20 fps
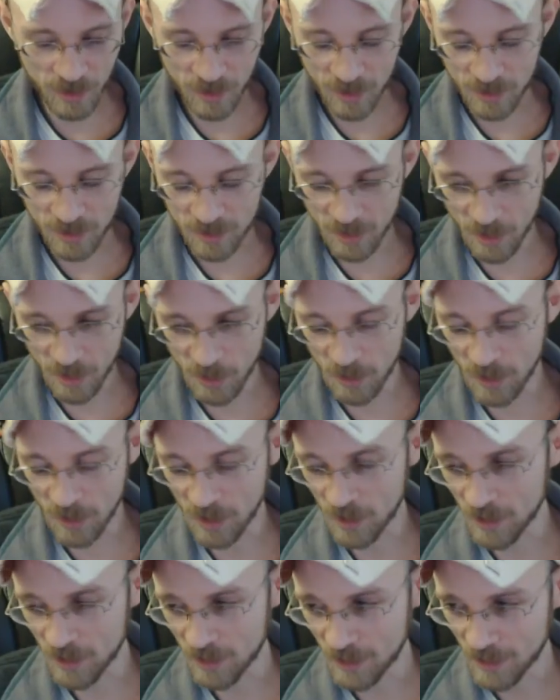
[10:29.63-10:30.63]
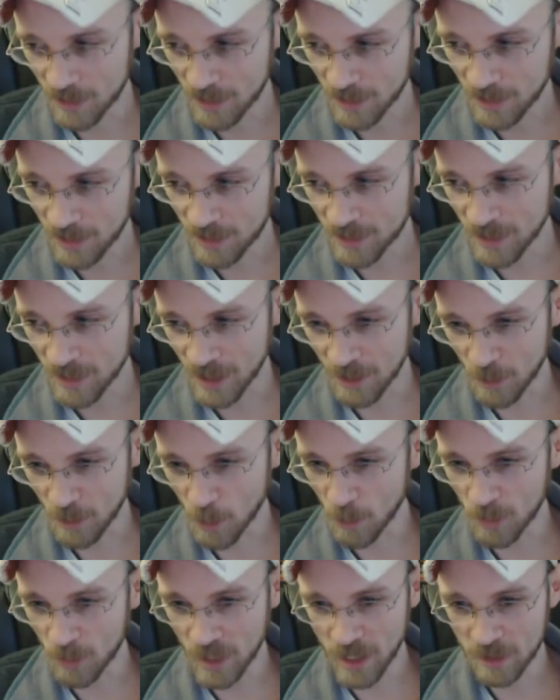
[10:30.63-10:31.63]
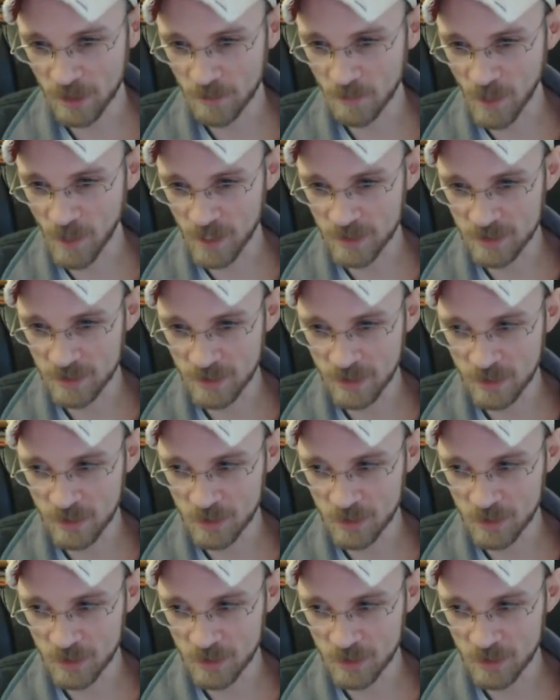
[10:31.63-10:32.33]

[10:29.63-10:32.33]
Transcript: So, yeah, the whole last fight scene,